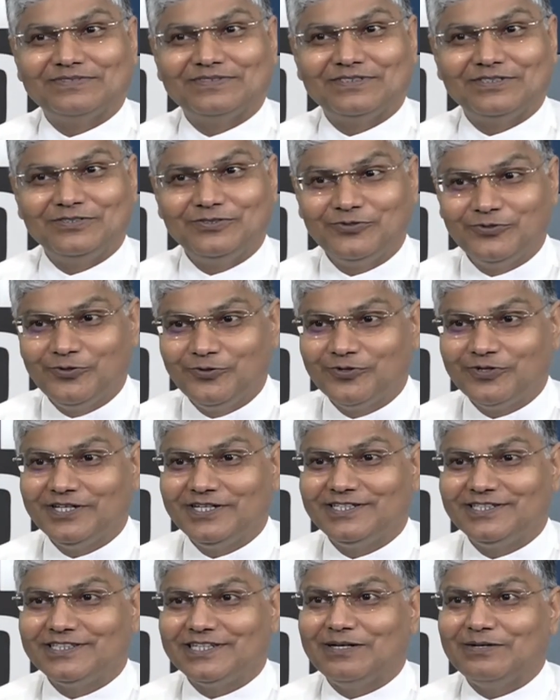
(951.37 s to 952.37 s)
You look
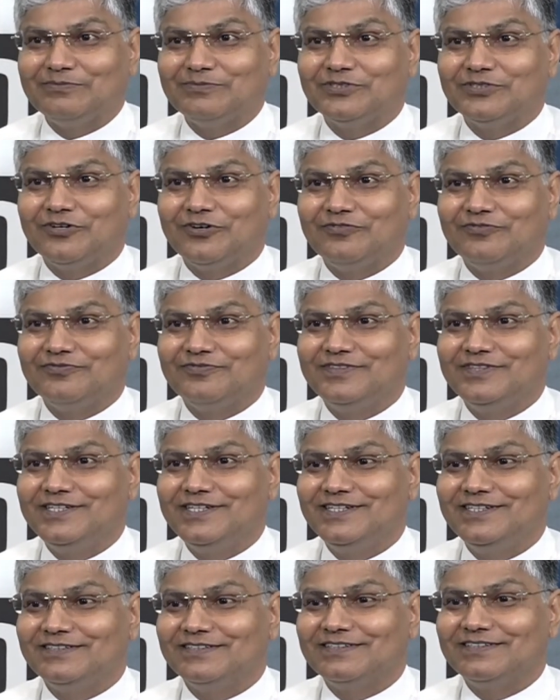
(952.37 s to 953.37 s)
in terms of
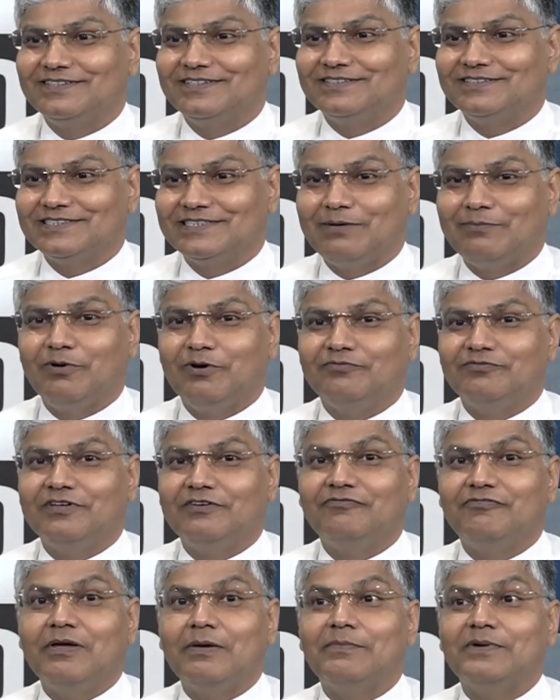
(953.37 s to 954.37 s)
the some of
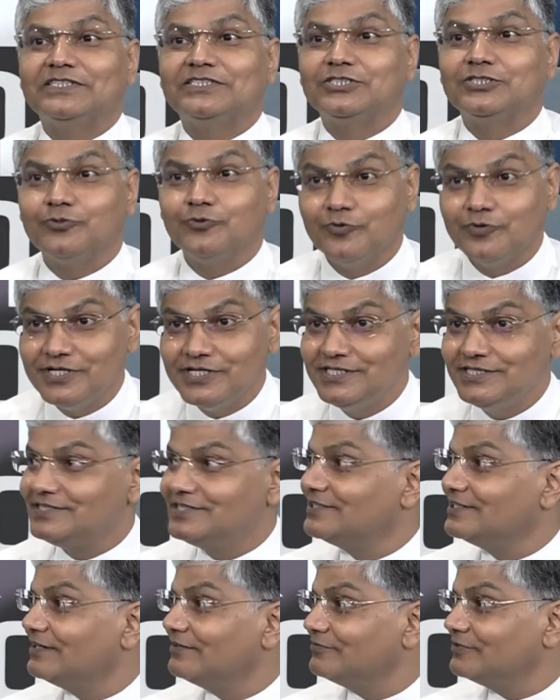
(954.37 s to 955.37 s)
the famous
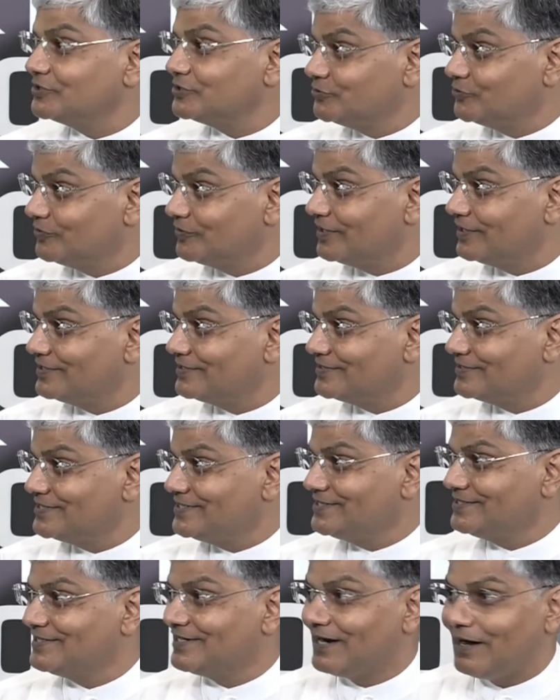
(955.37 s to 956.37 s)
stories in our two
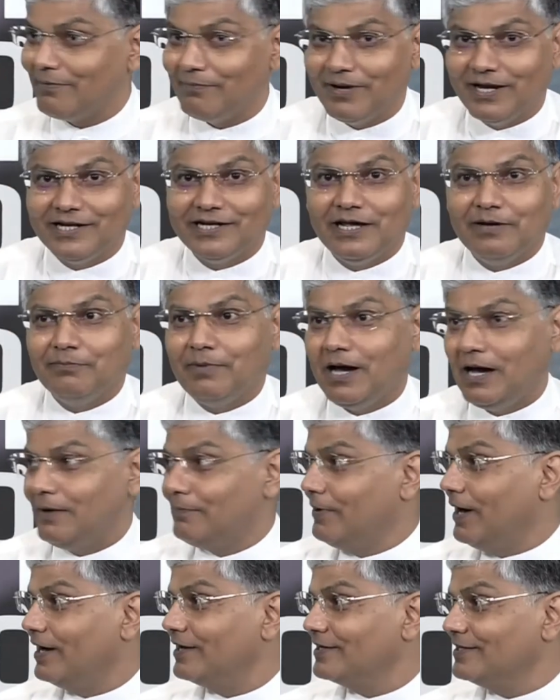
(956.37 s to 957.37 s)
countries, Ramayana,
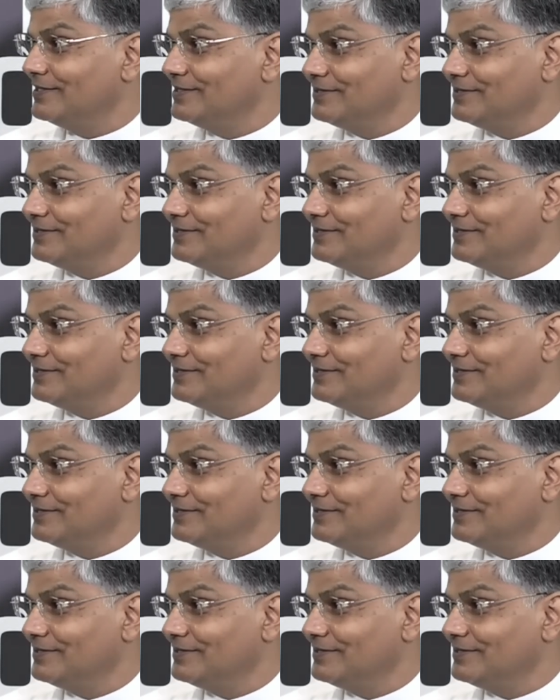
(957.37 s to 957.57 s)
Mahabharata.